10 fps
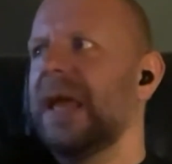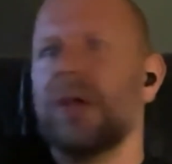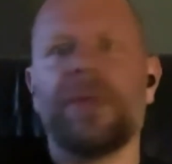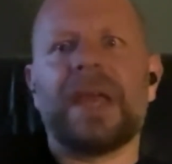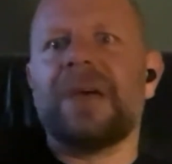
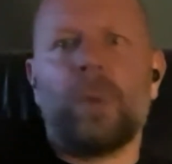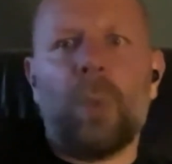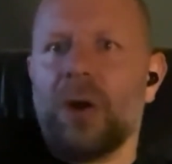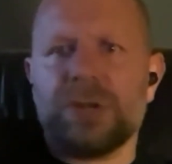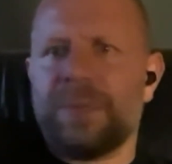Nothing ever
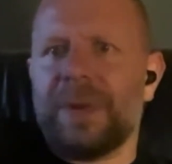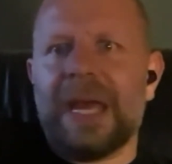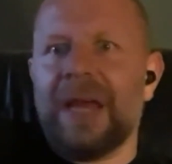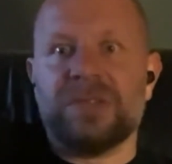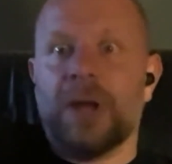watched
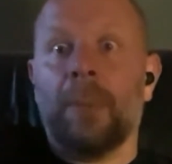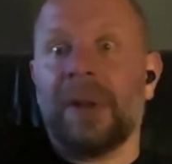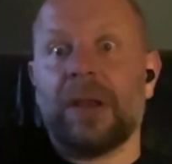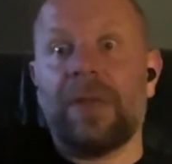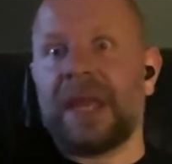behaves
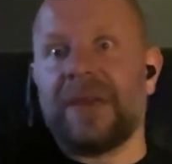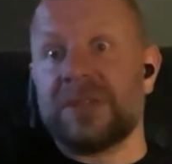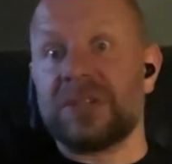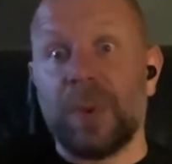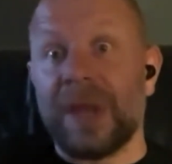normally. Nothing
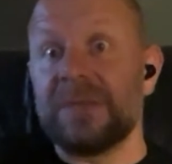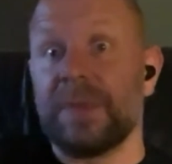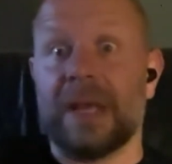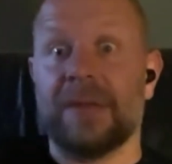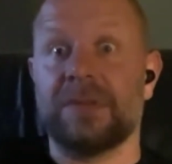ever squeezed
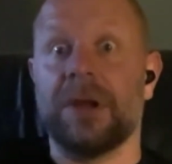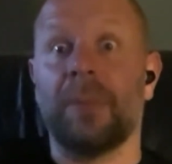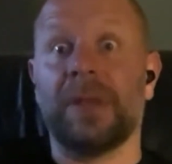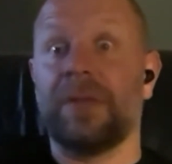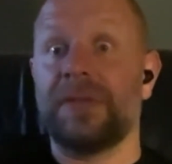behaves
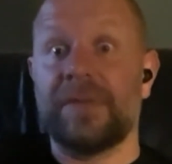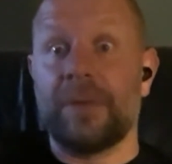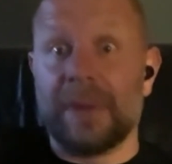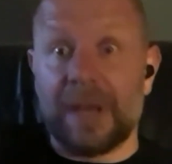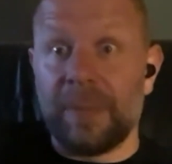normally. Nothing
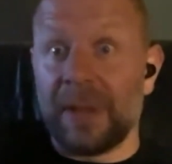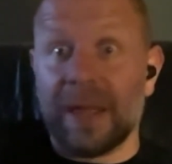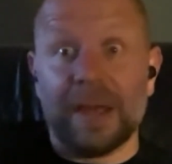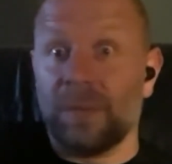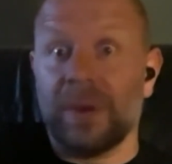ever
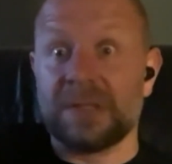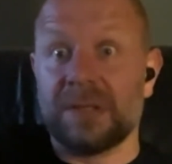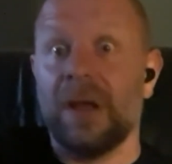manipulated works